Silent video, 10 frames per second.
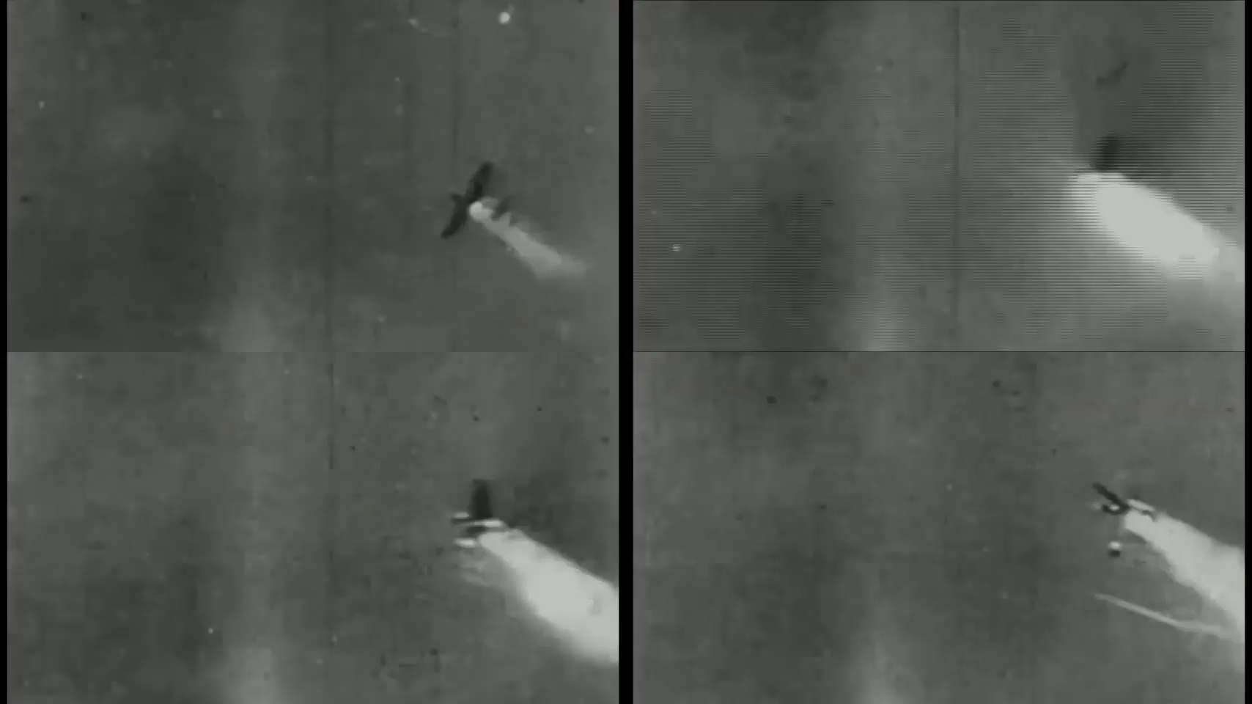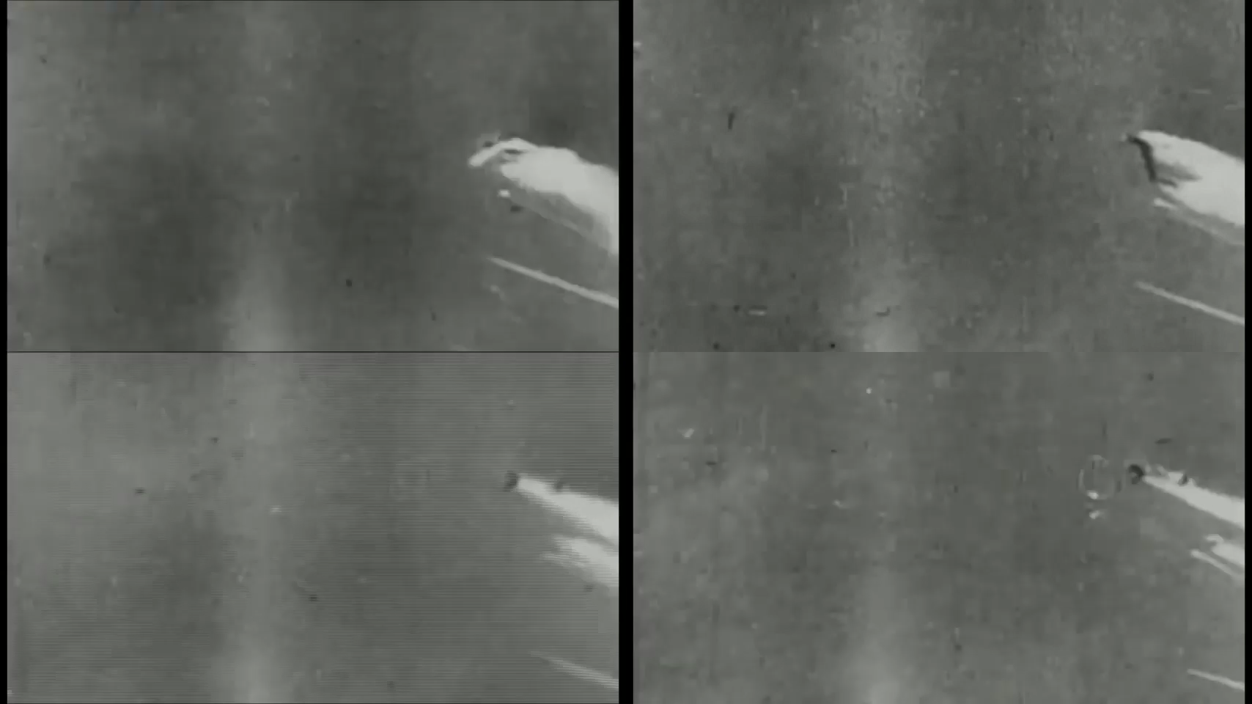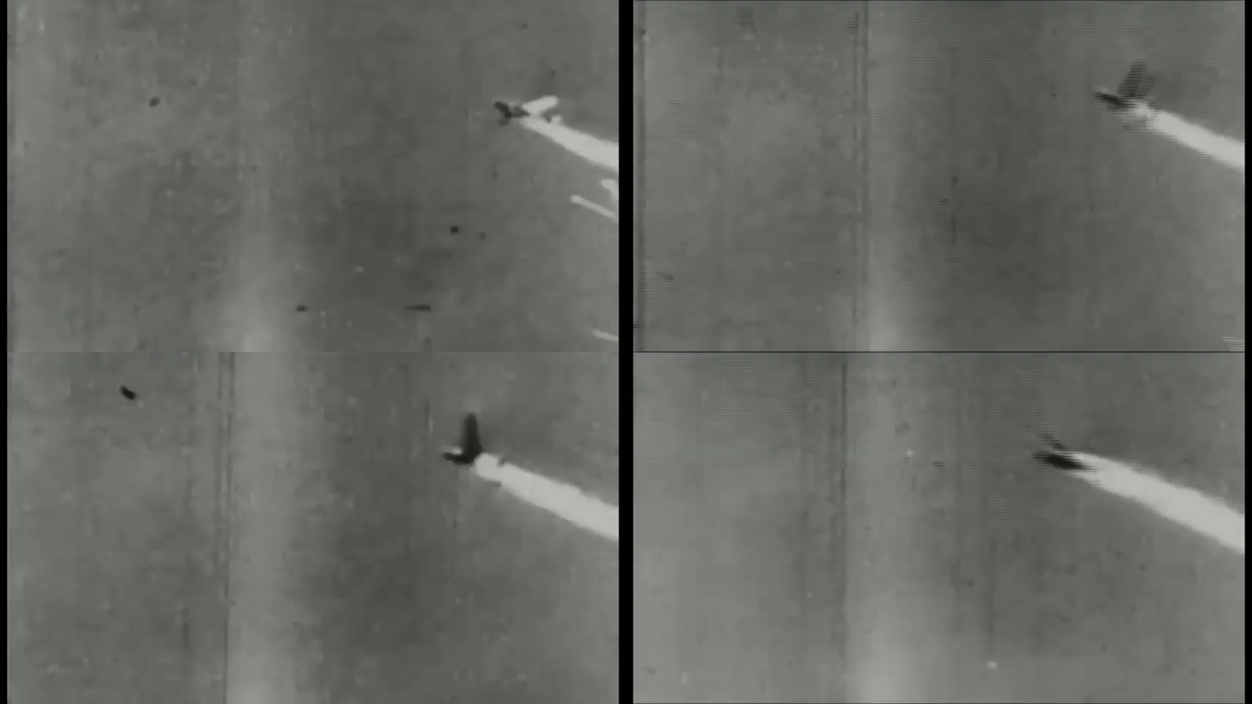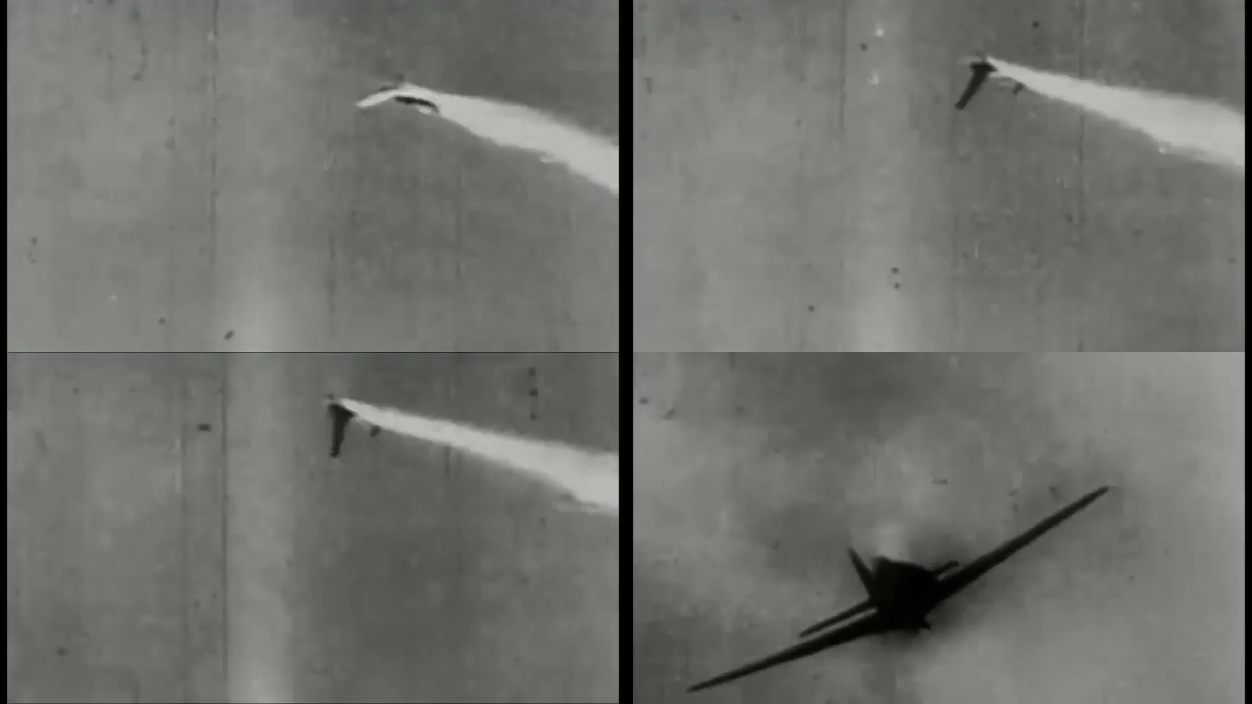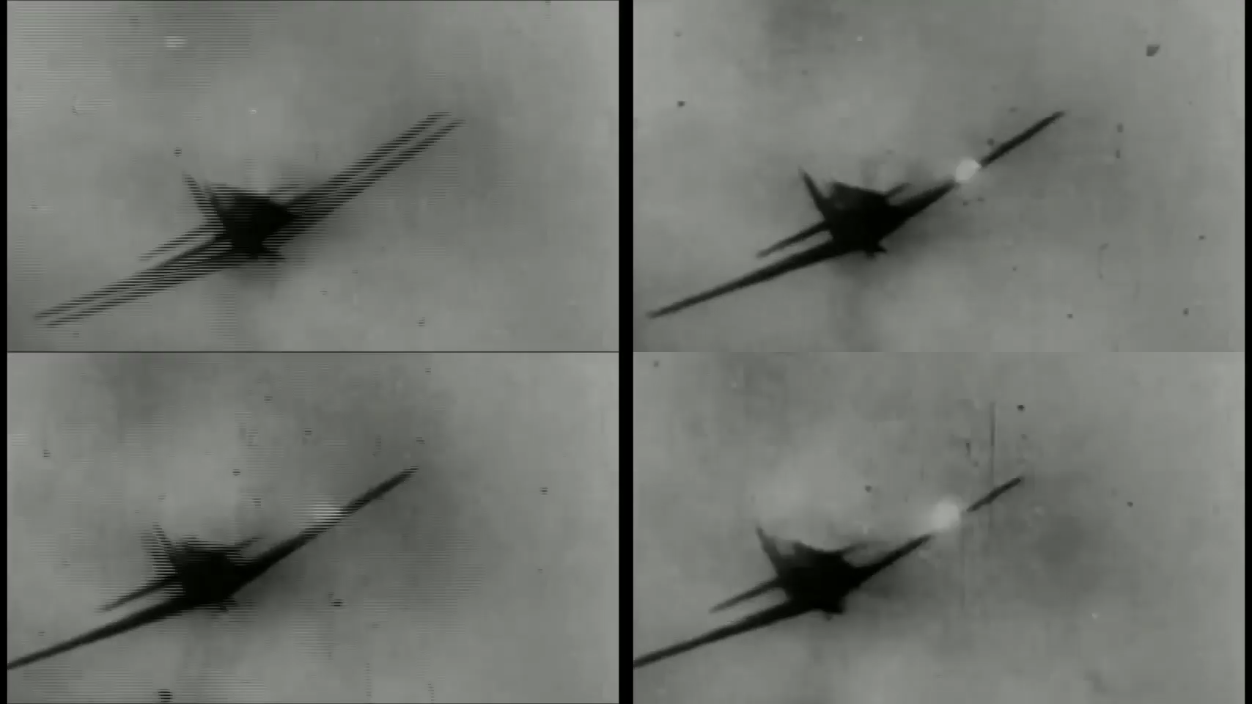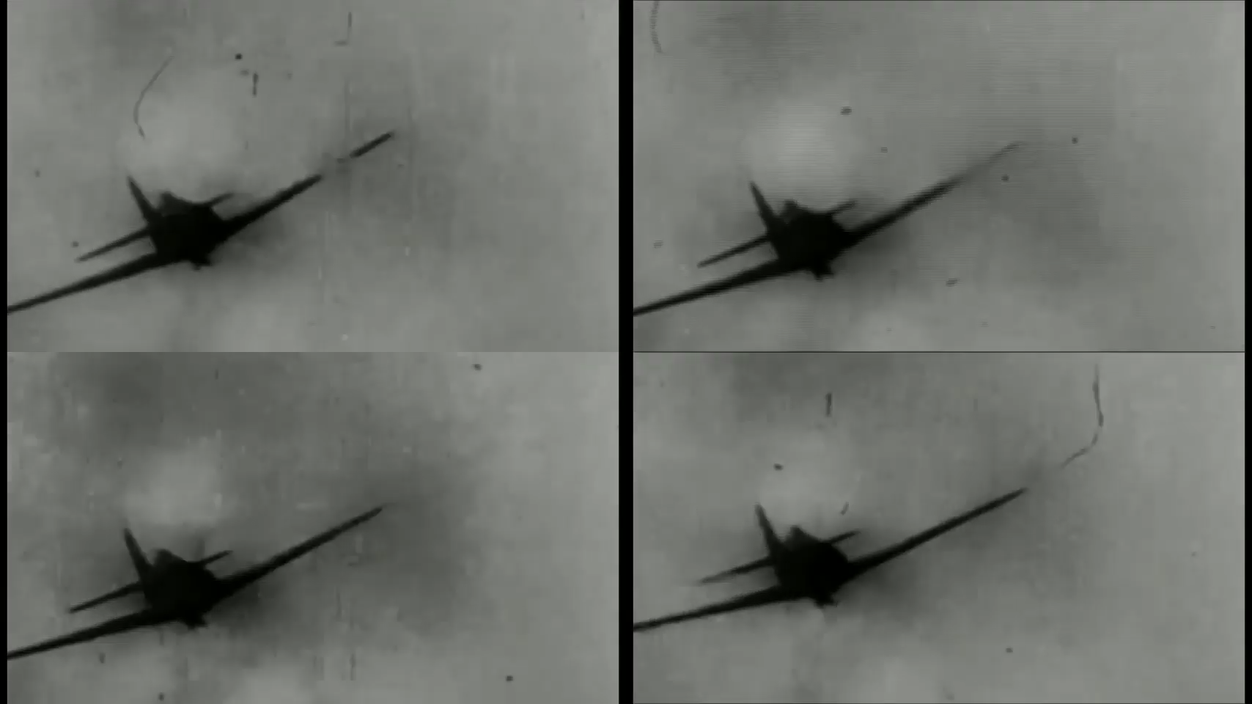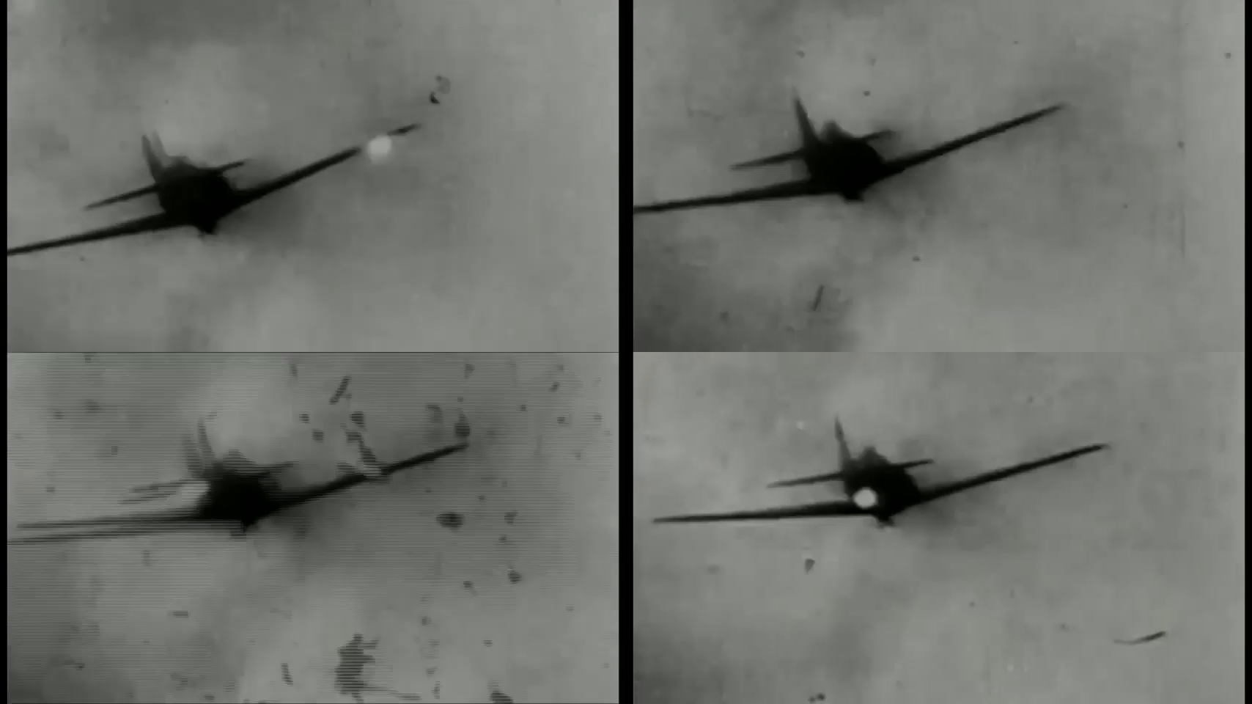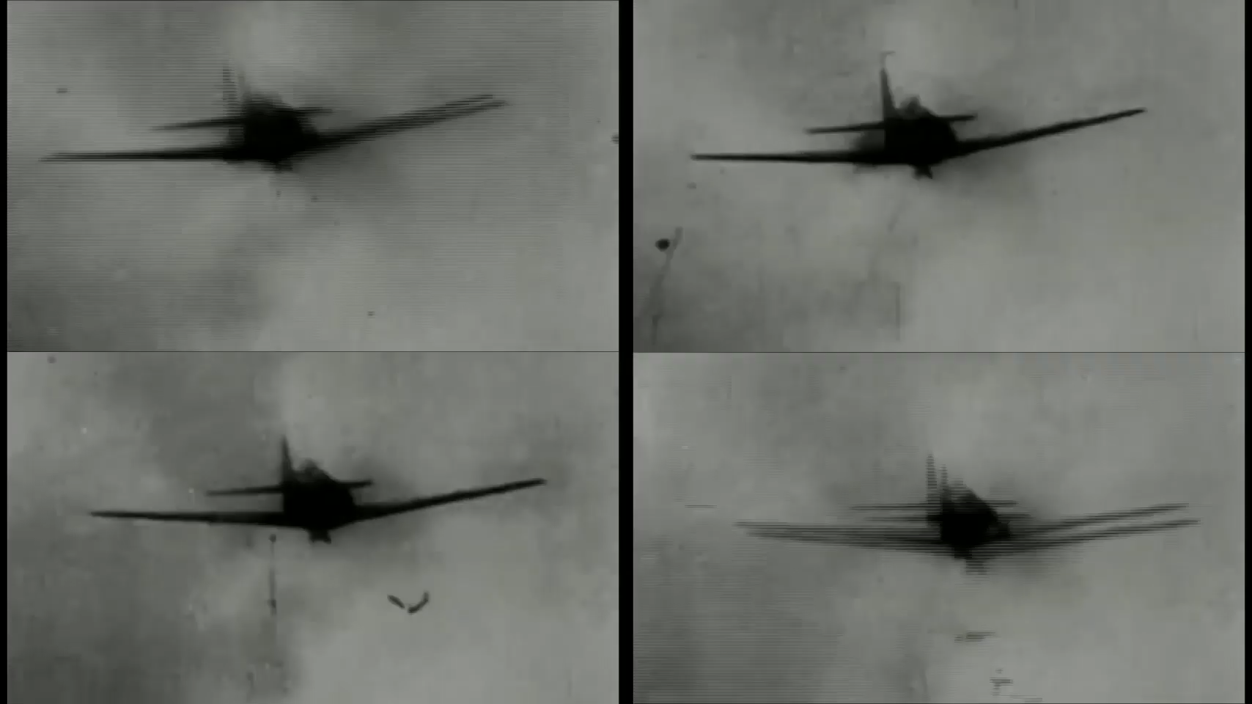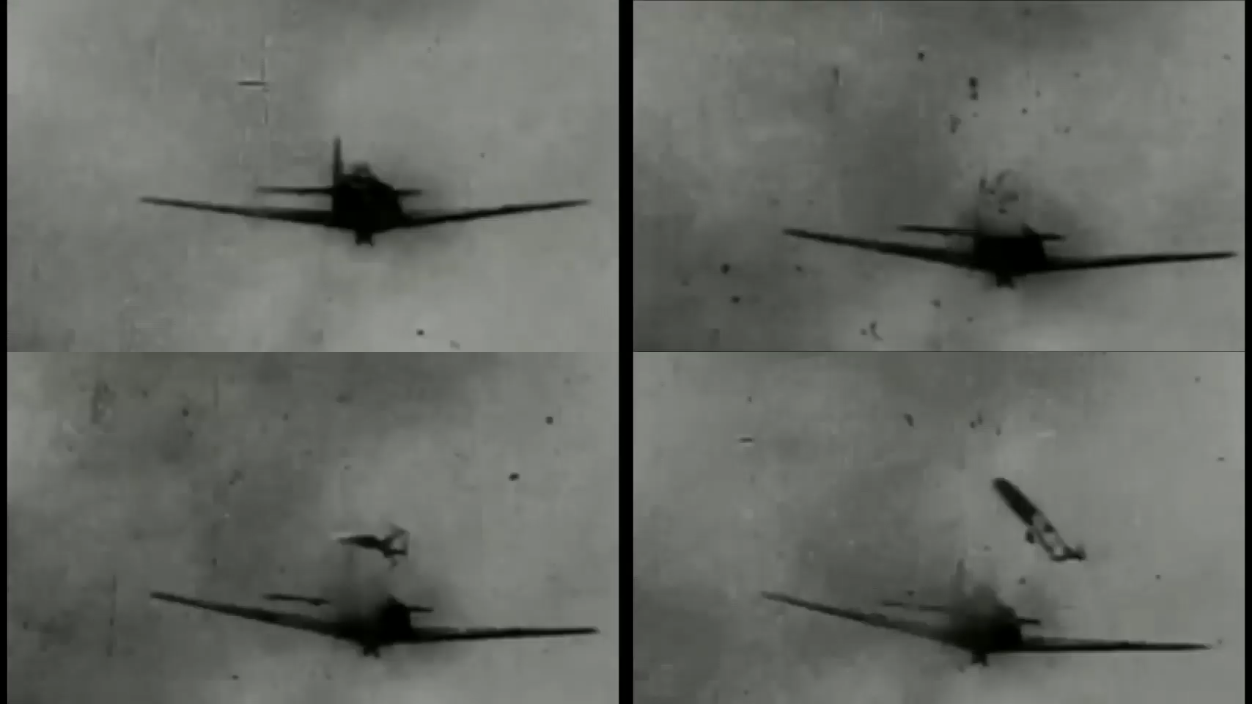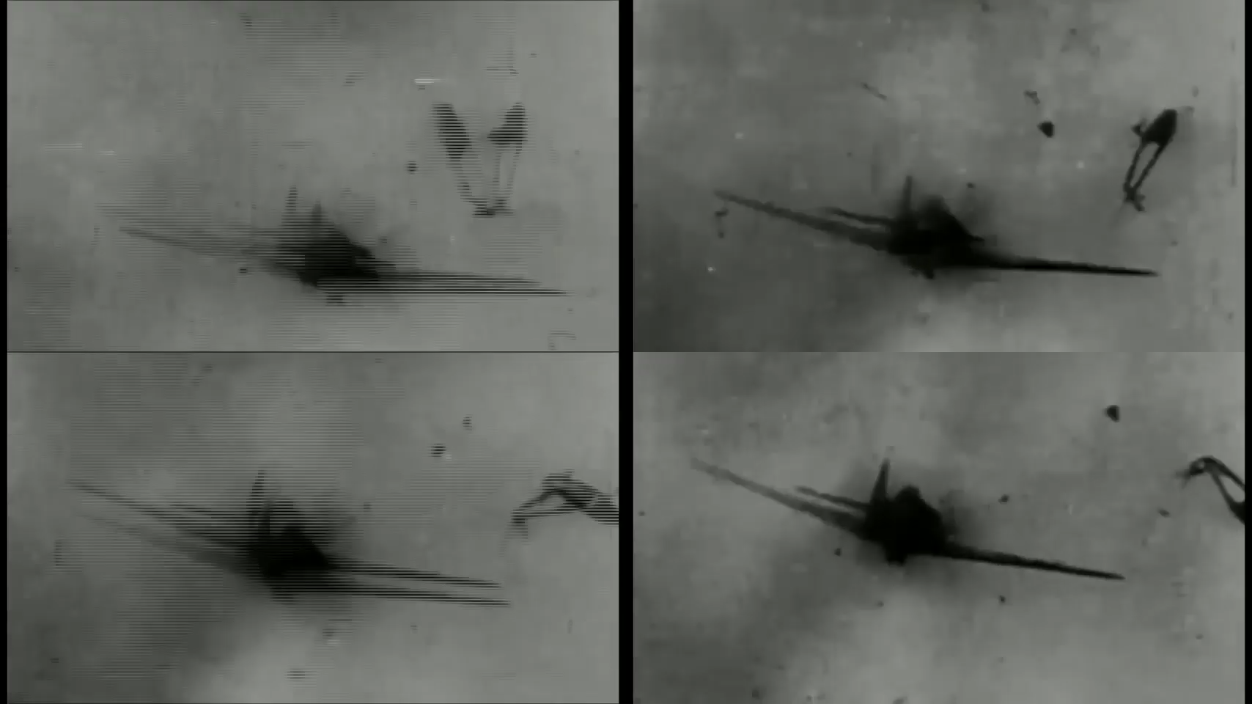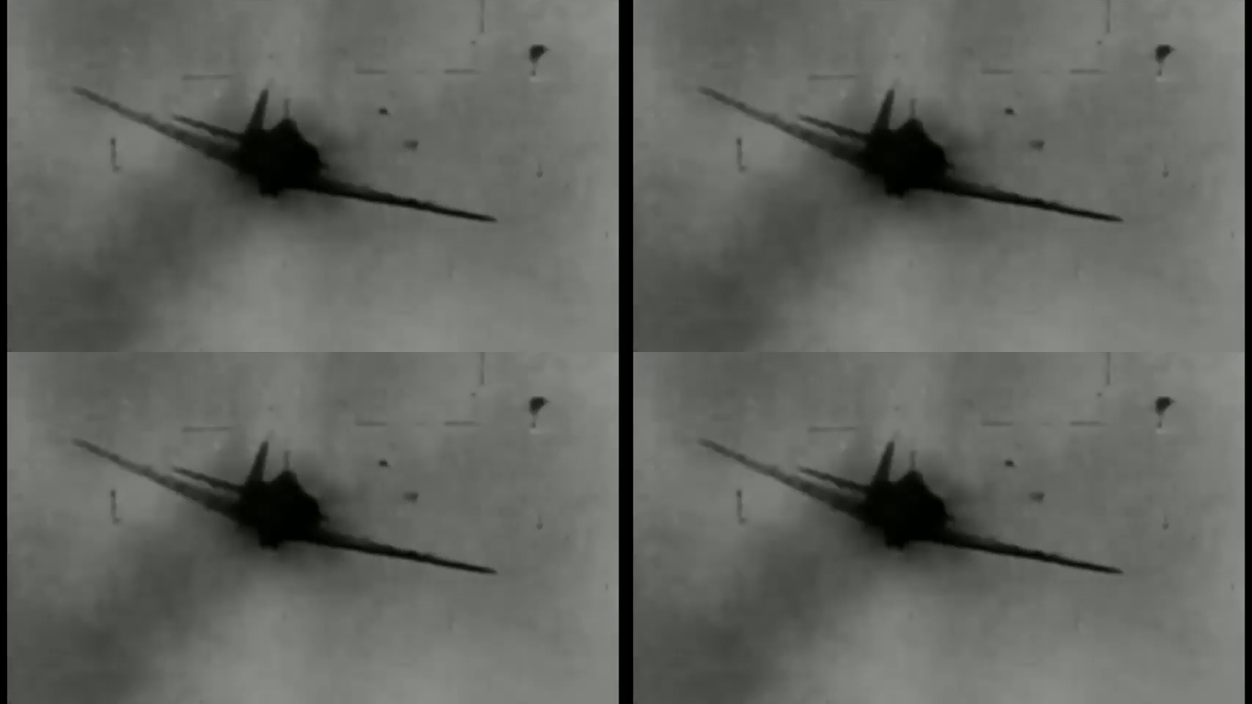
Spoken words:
(no speaker visible)